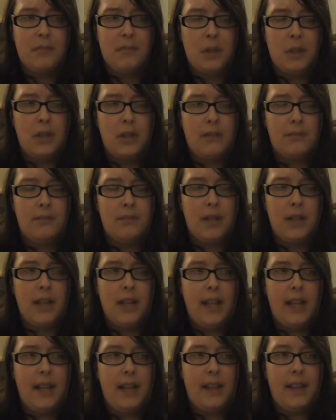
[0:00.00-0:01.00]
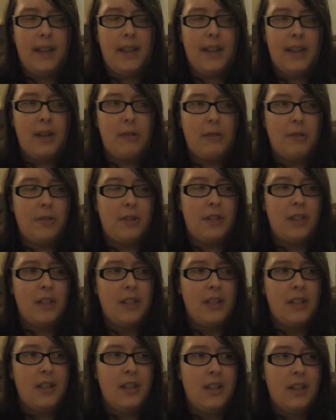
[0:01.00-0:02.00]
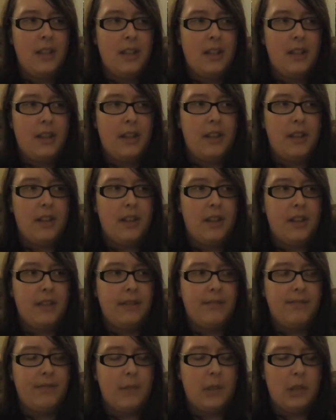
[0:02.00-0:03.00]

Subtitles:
But again, I think that was the